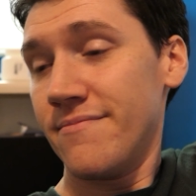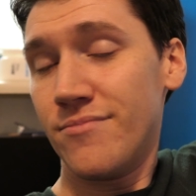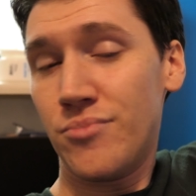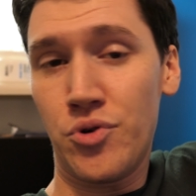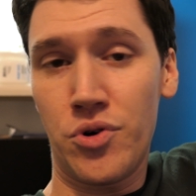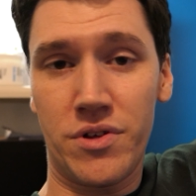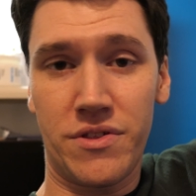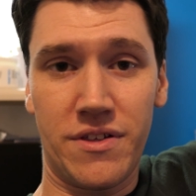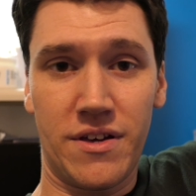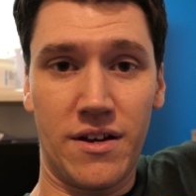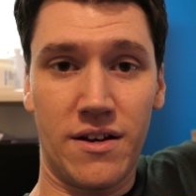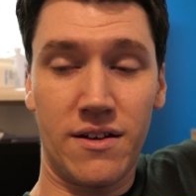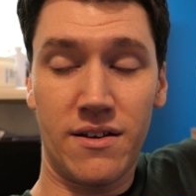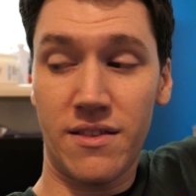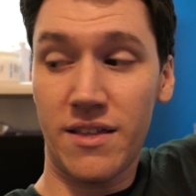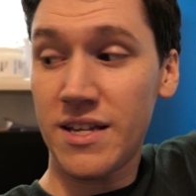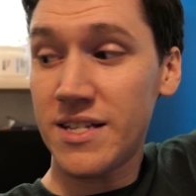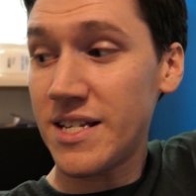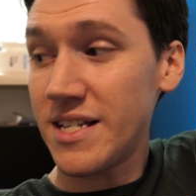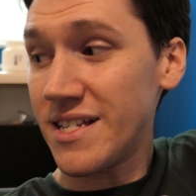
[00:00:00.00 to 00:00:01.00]
Poor thing.
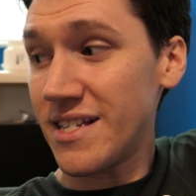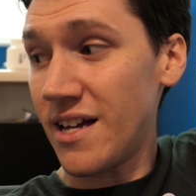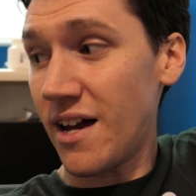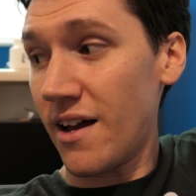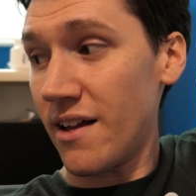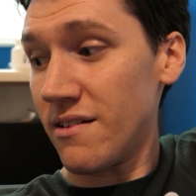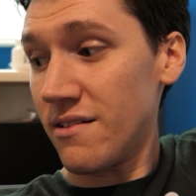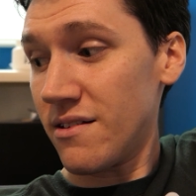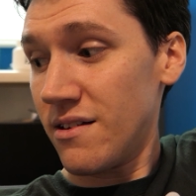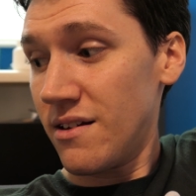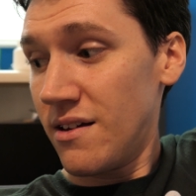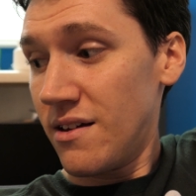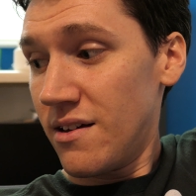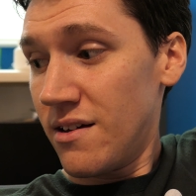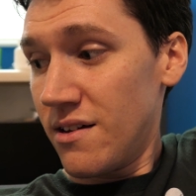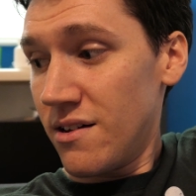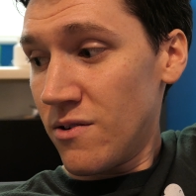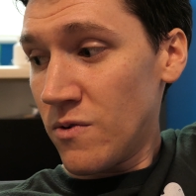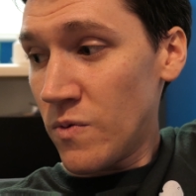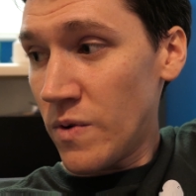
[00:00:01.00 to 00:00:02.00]
At least he's not
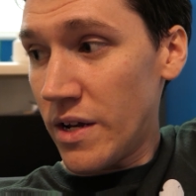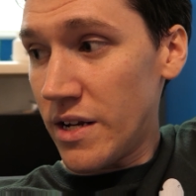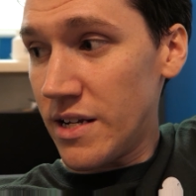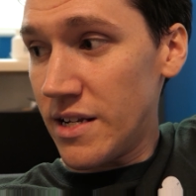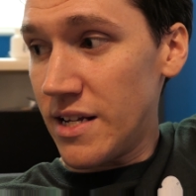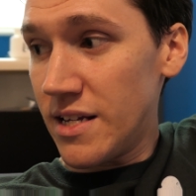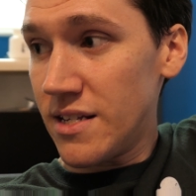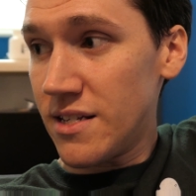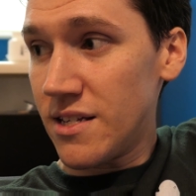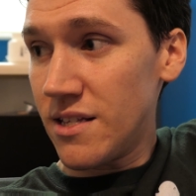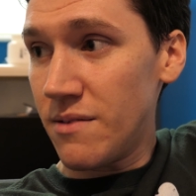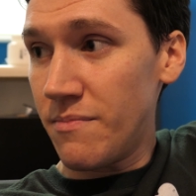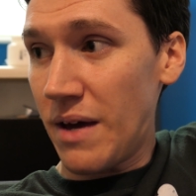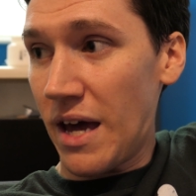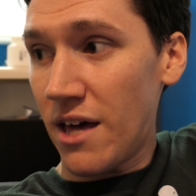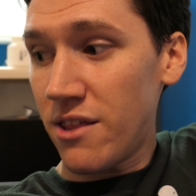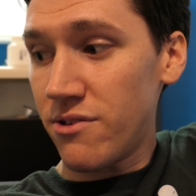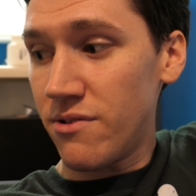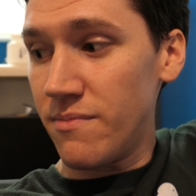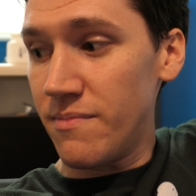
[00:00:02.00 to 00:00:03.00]
running into the
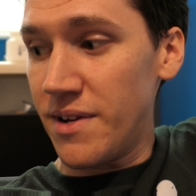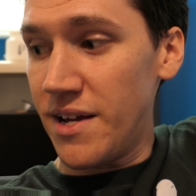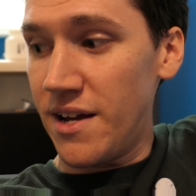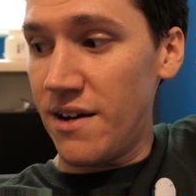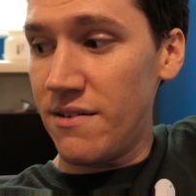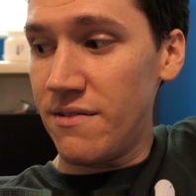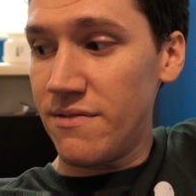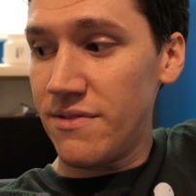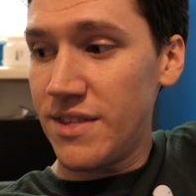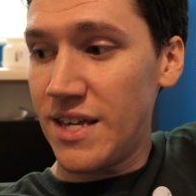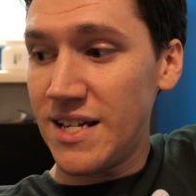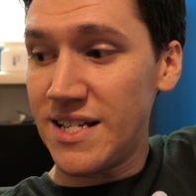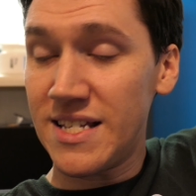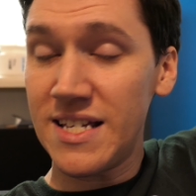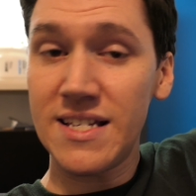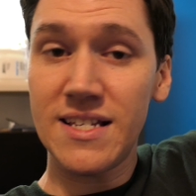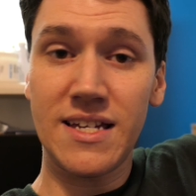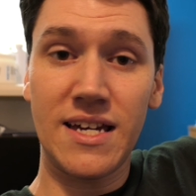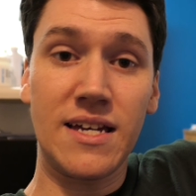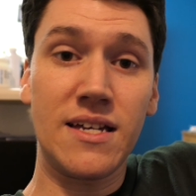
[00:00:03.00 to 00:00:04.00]
bathroom now. They
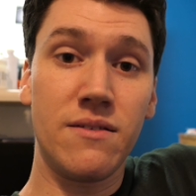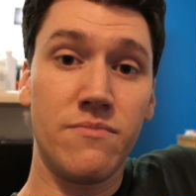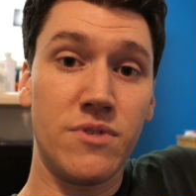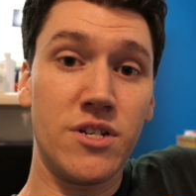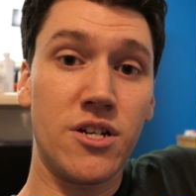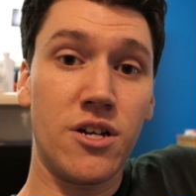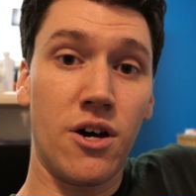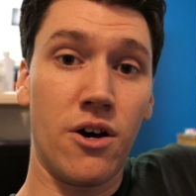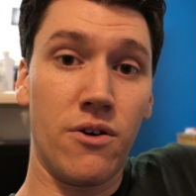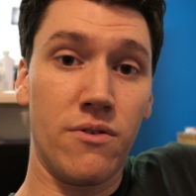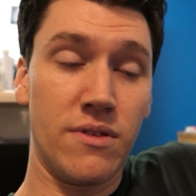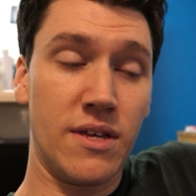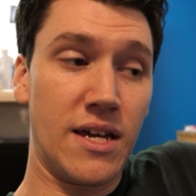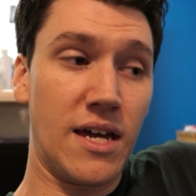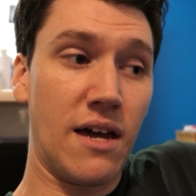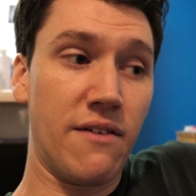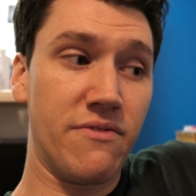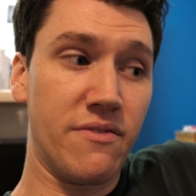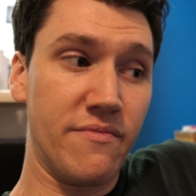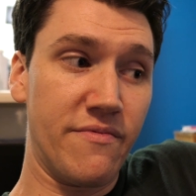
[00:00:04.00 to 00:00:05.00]
did get him to go. They
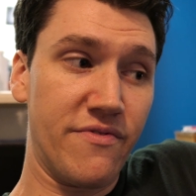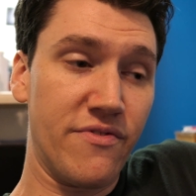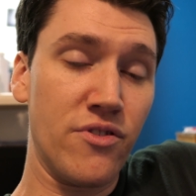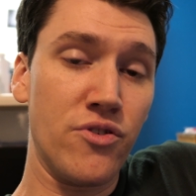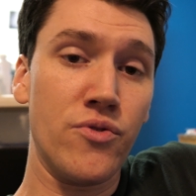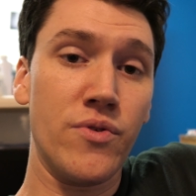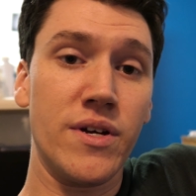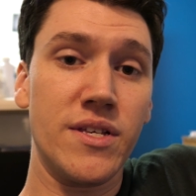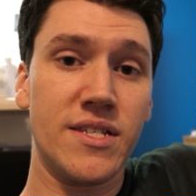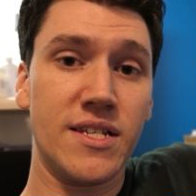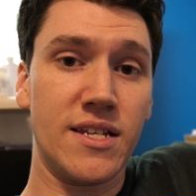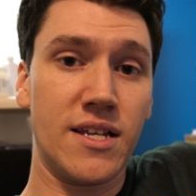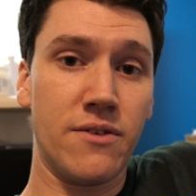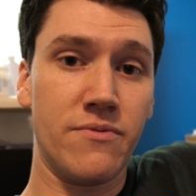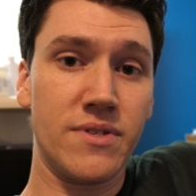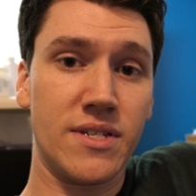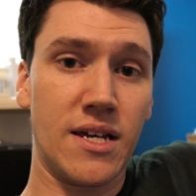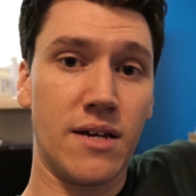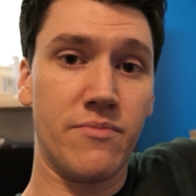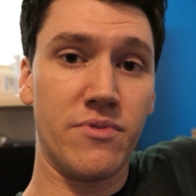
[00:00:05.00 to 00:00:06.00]
gave him fluids and he
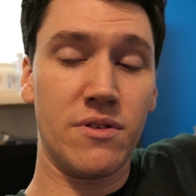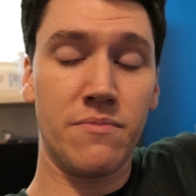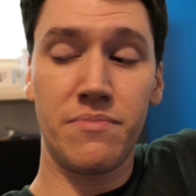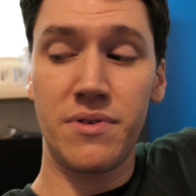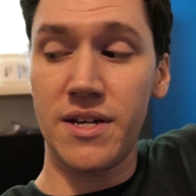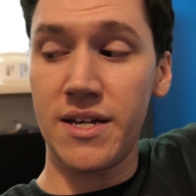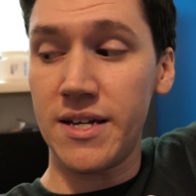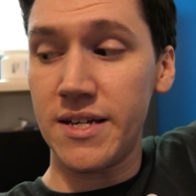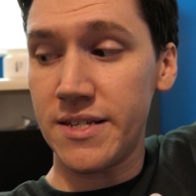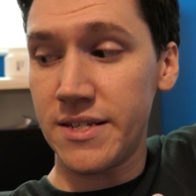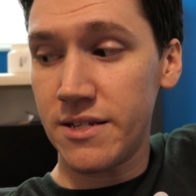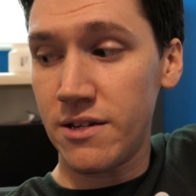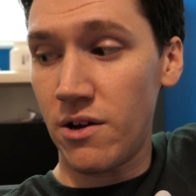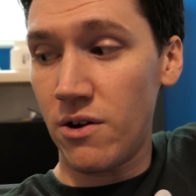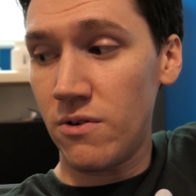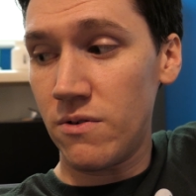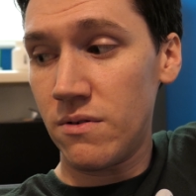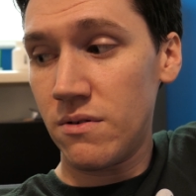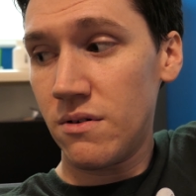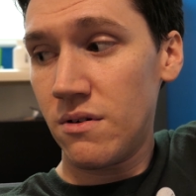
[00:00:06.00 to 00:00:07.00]
was able to pee,
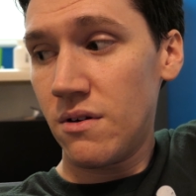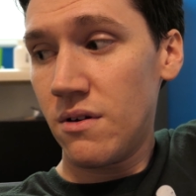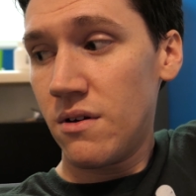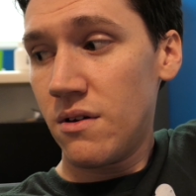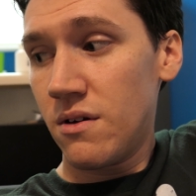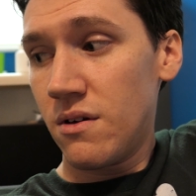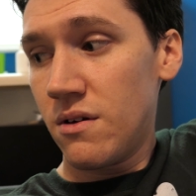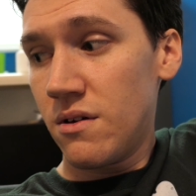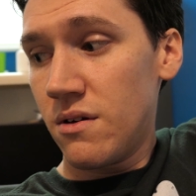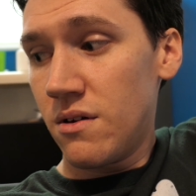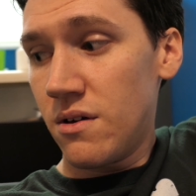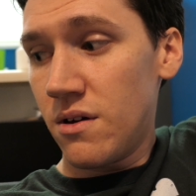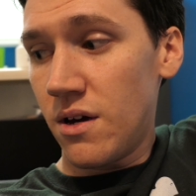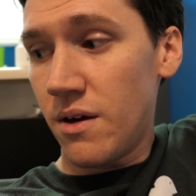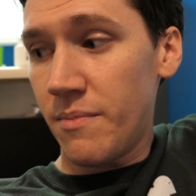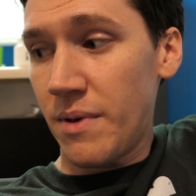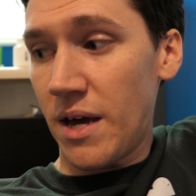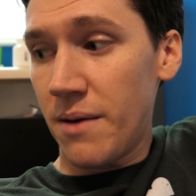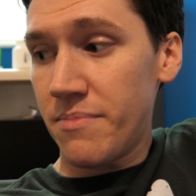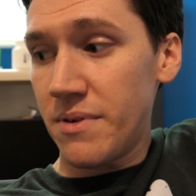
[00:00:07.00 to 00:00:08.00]
so
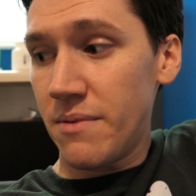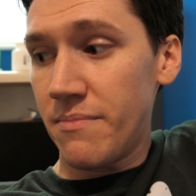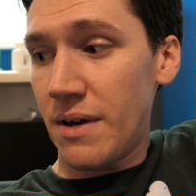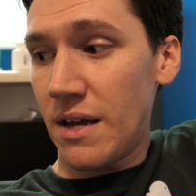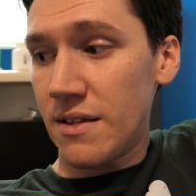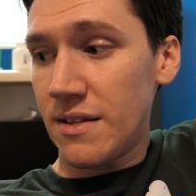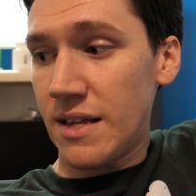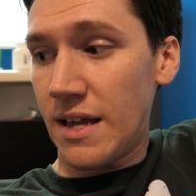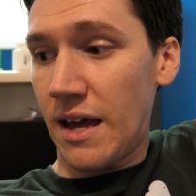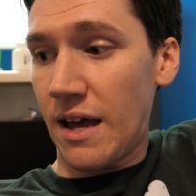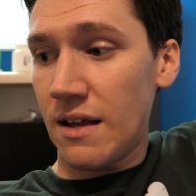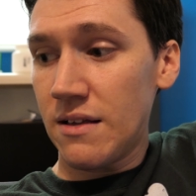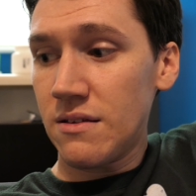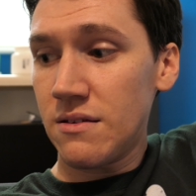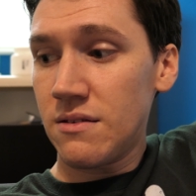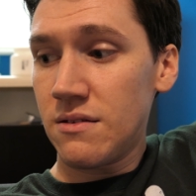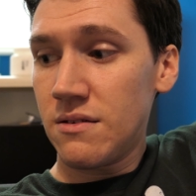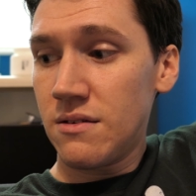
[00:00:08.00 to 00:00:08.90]
I'm happy about that.